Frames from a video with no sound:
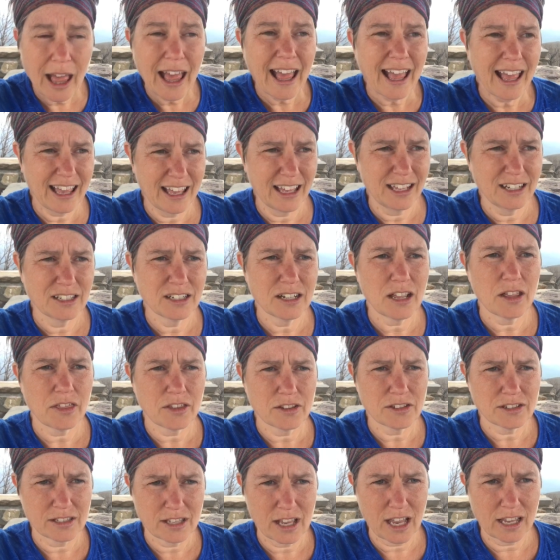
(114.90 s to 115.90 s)

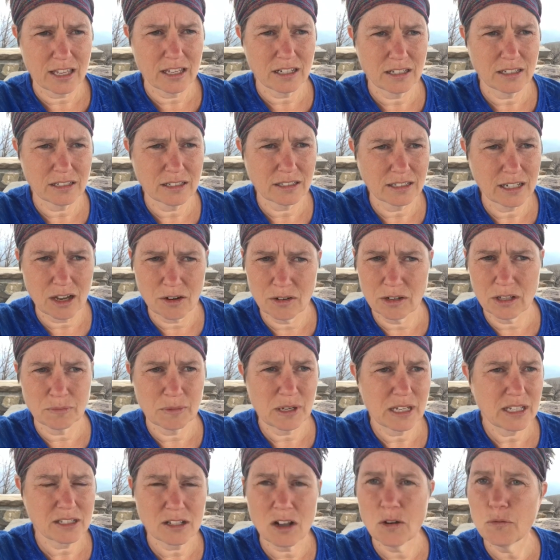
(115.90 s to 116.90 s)
and second doubting
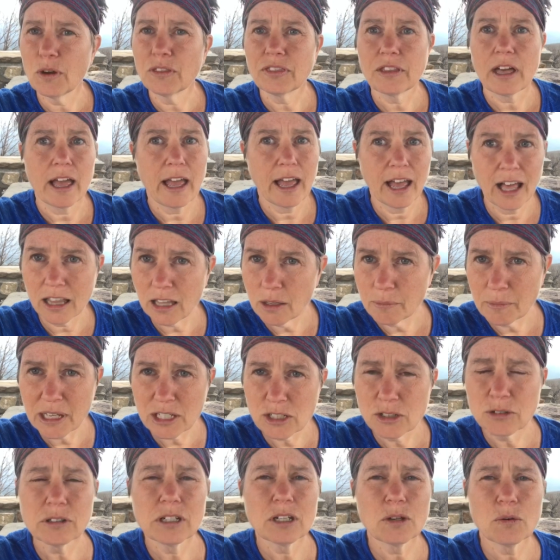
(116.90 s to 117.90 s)
myself. What the hell am I
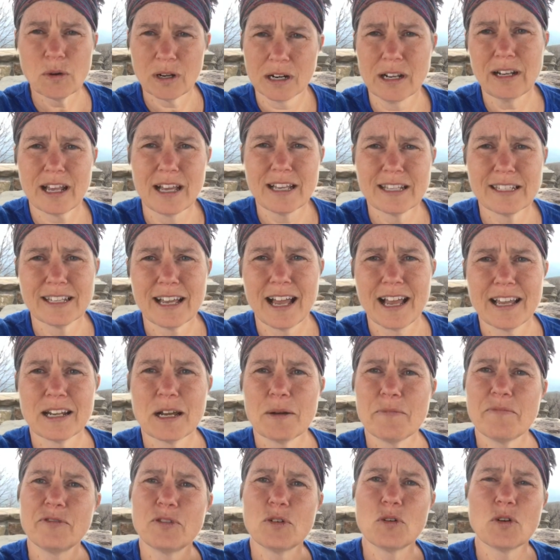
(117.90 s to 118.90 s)
doing? What did I sign
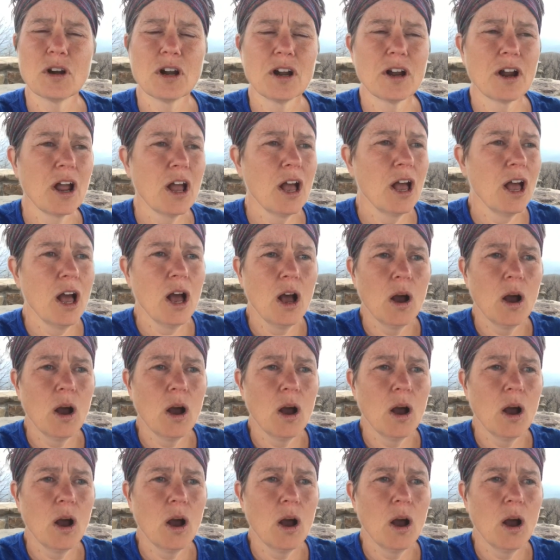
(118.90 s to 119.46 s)
up for?